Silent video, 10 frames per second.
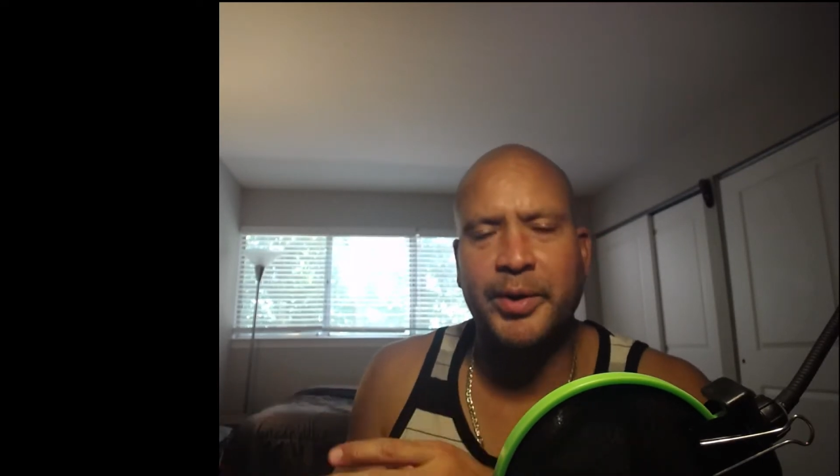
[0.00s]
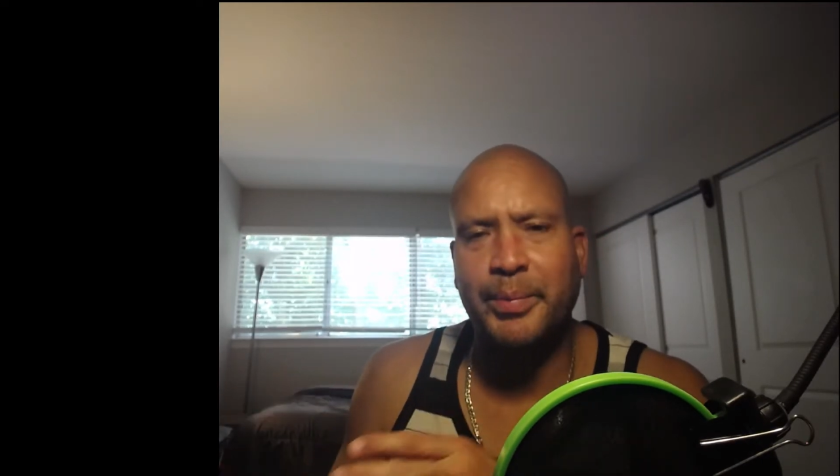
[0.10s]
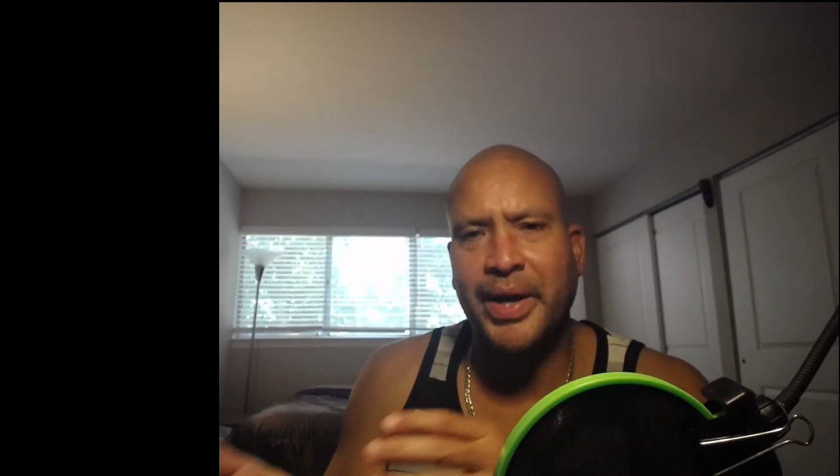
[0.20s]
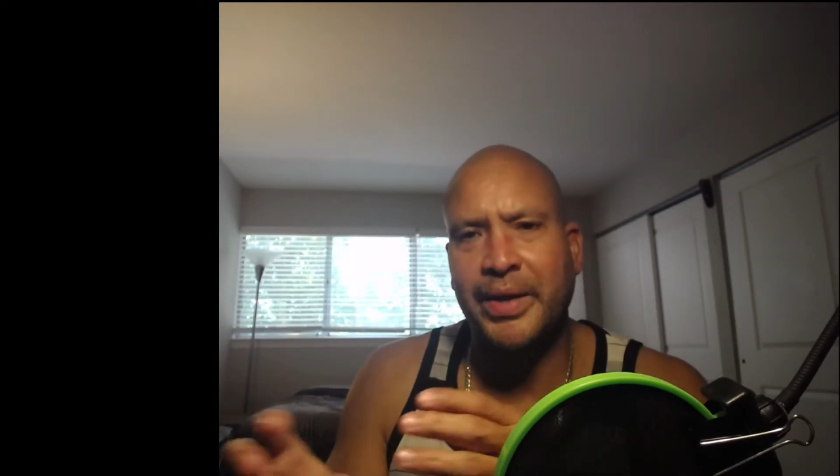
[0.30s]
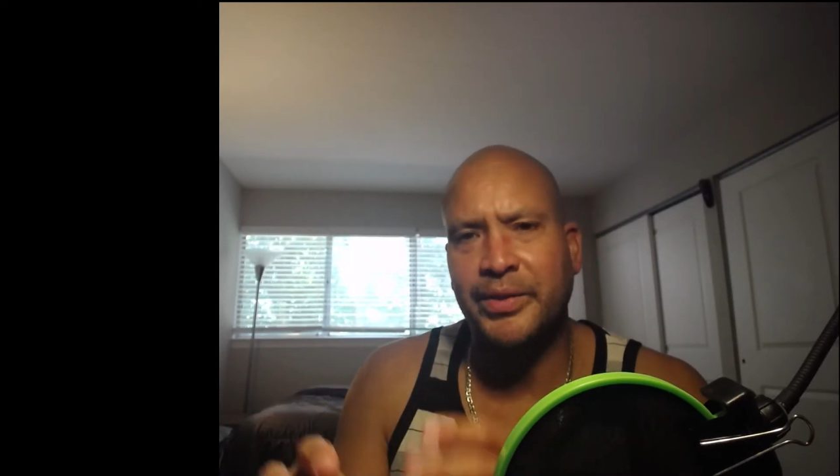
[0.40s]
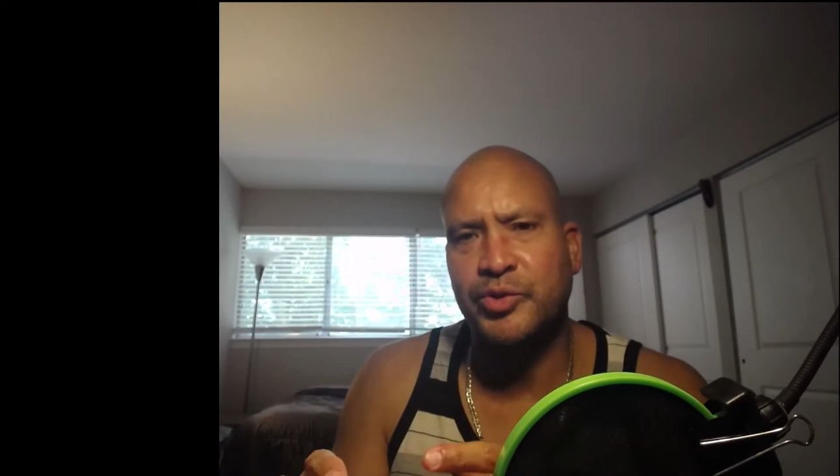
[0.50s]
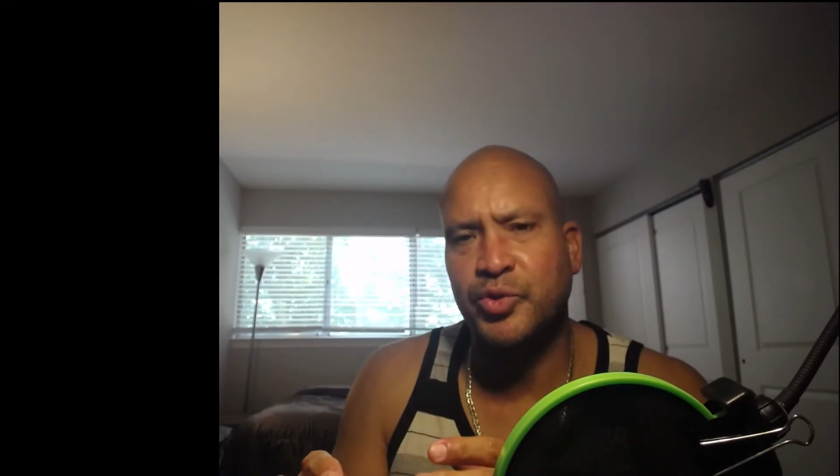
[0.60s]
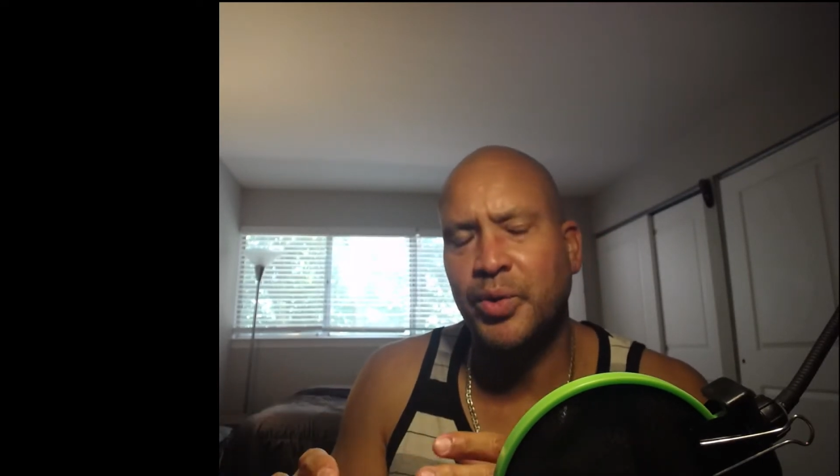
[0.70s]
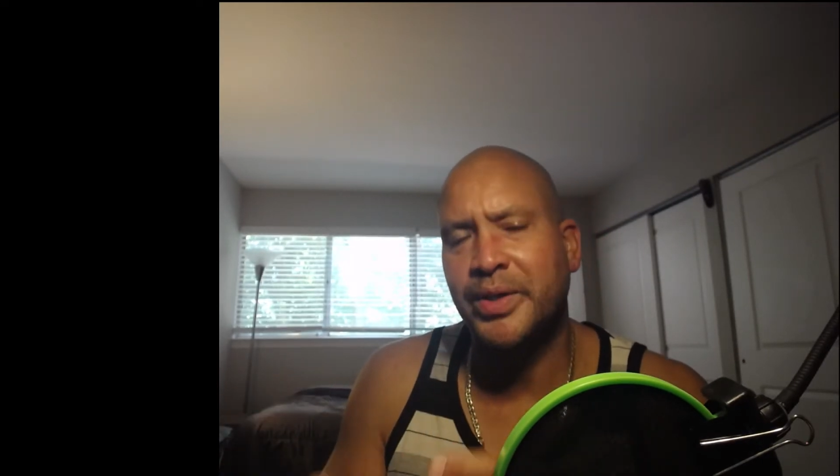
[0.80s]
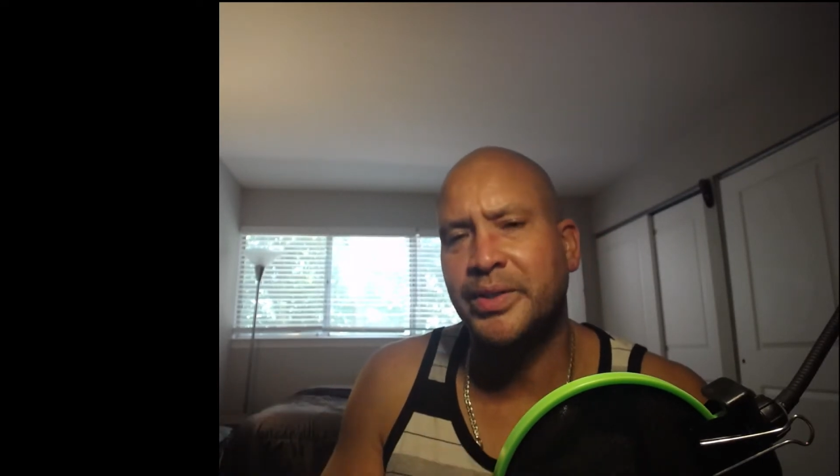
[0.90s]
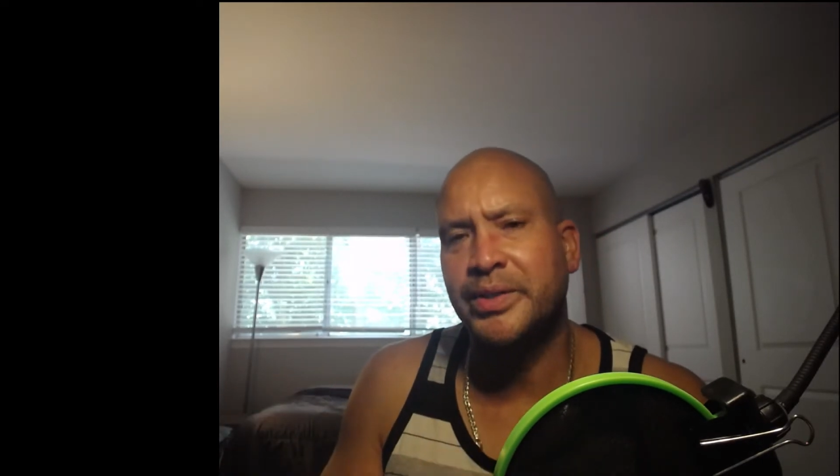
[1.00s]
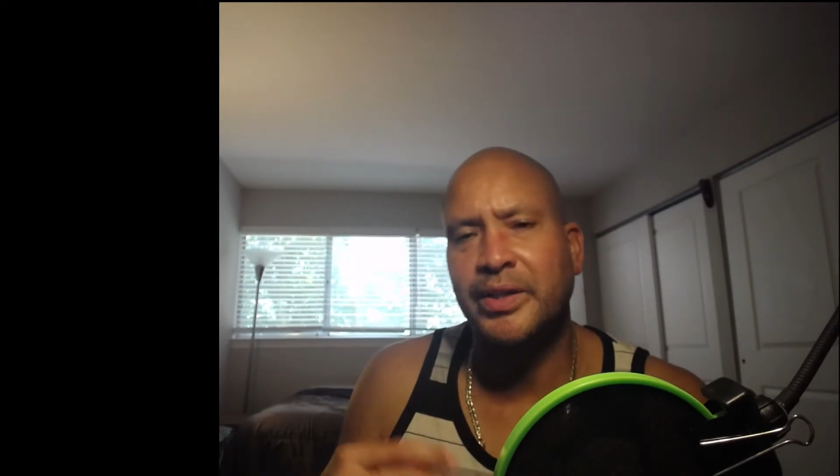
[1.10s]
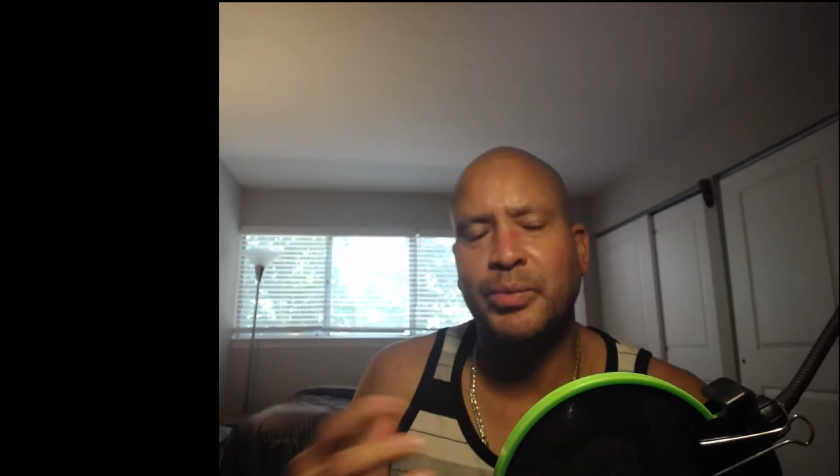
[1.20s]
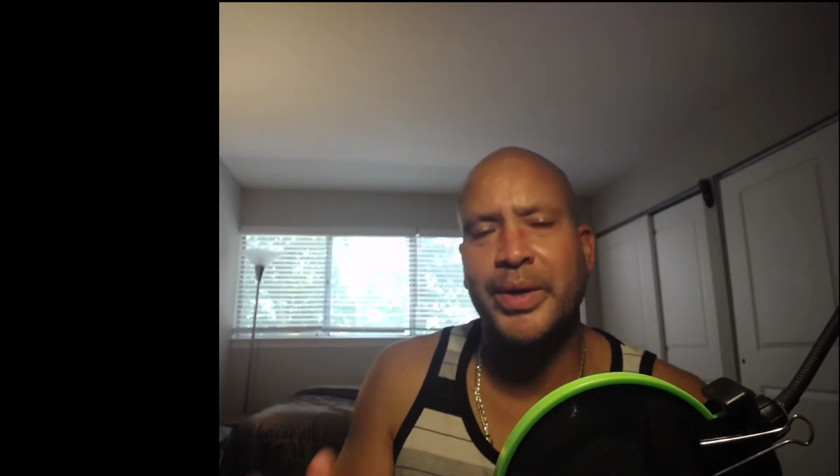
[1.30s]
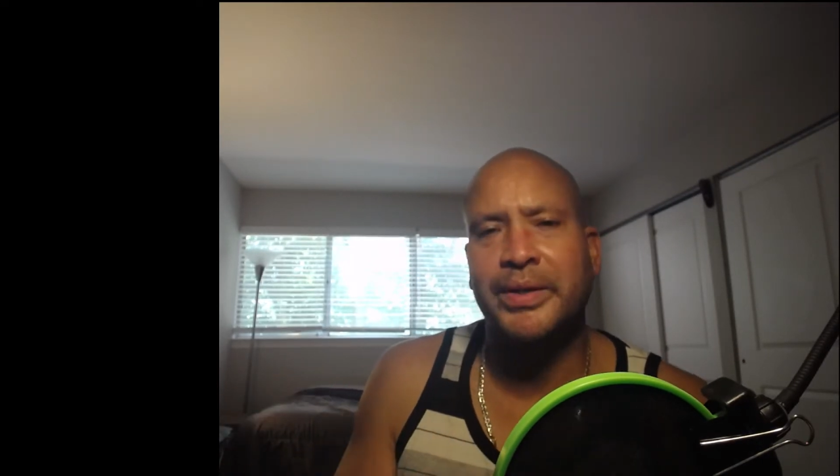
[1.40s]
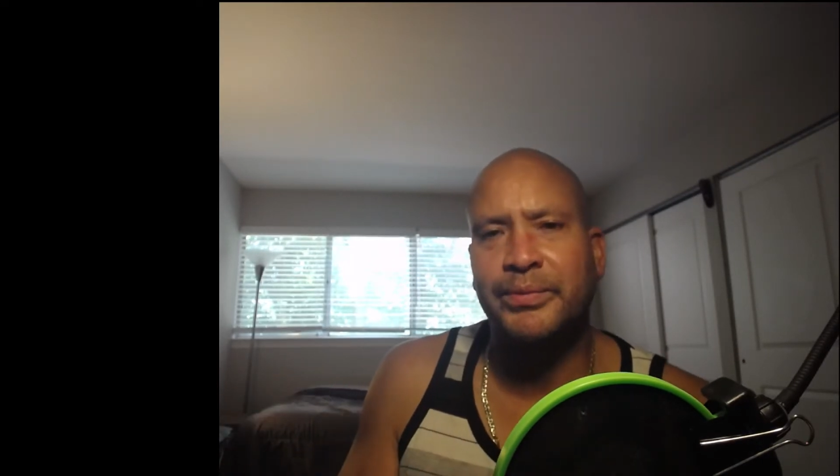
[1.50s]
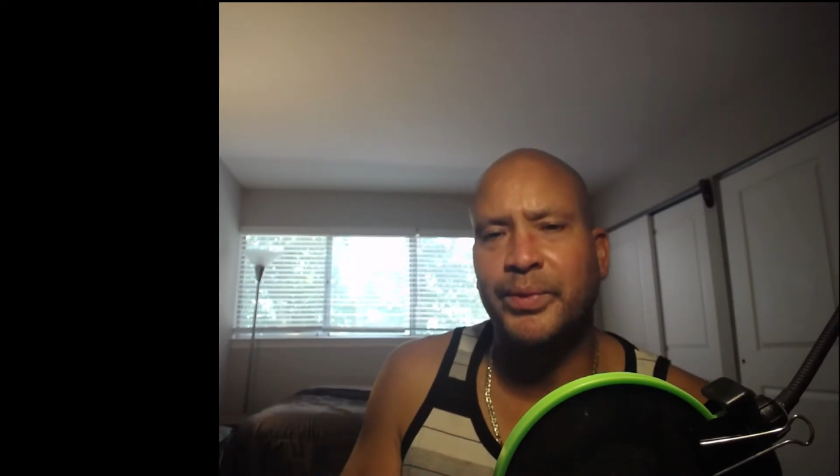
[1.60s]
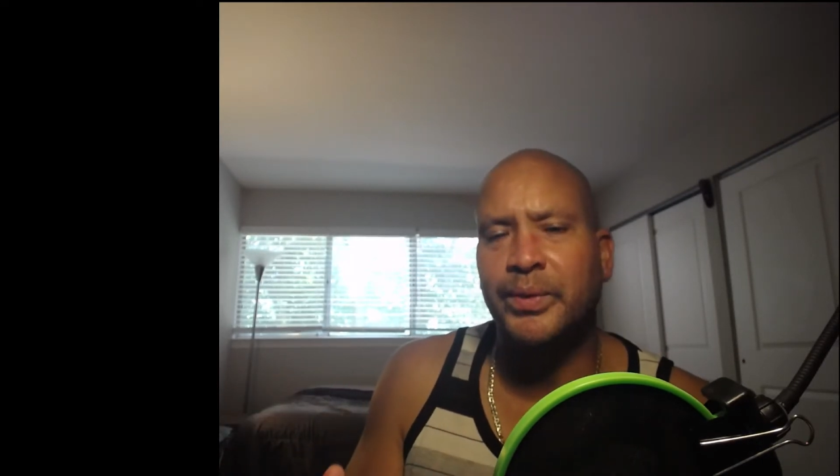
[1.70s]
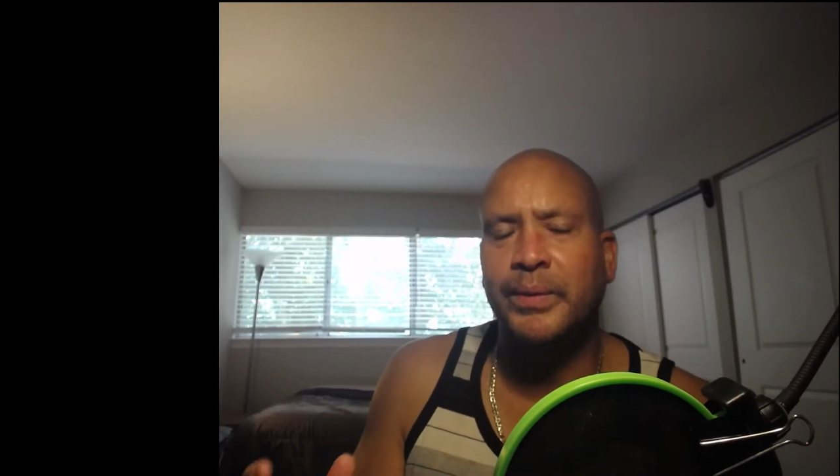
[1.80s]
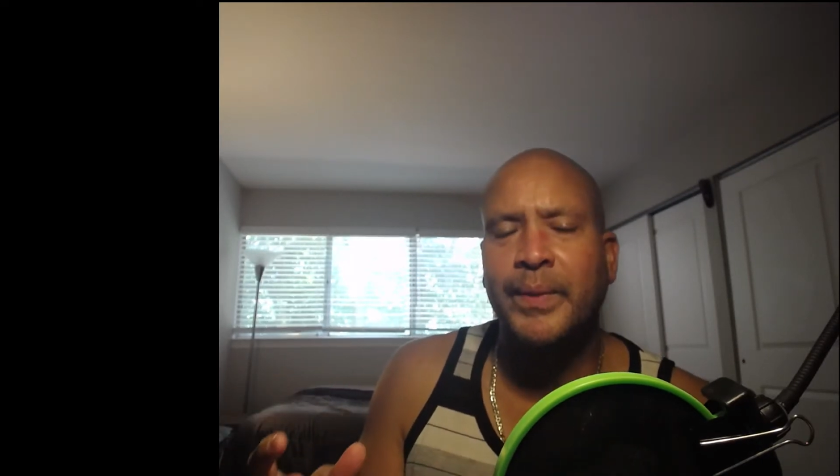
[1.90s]
path and choice instead of waiting
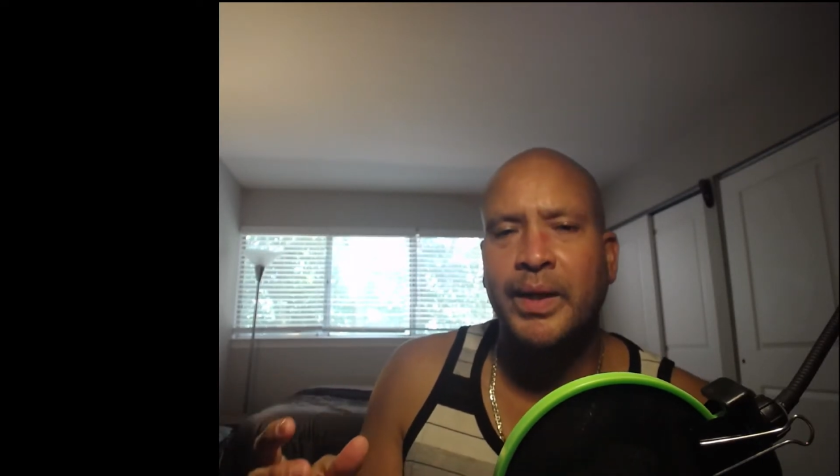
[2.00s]
for